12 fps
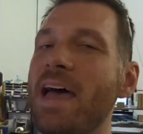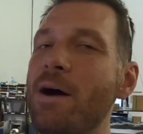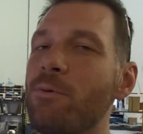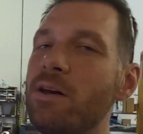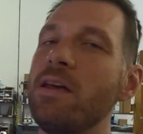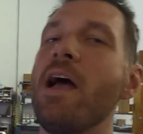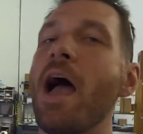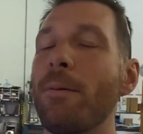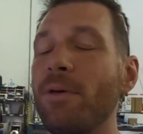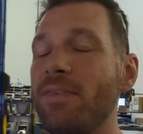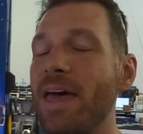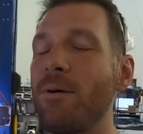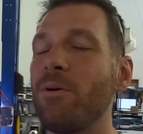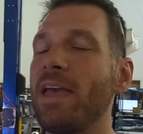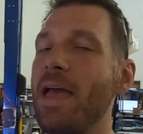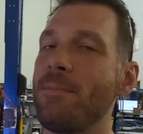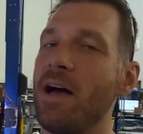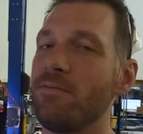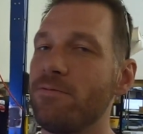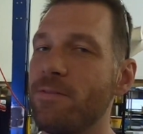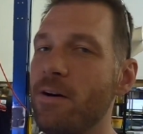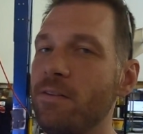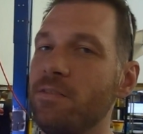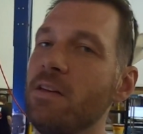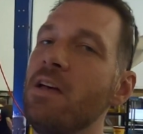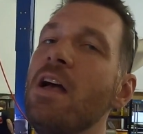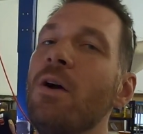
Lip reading: that one. I believe that one came out first.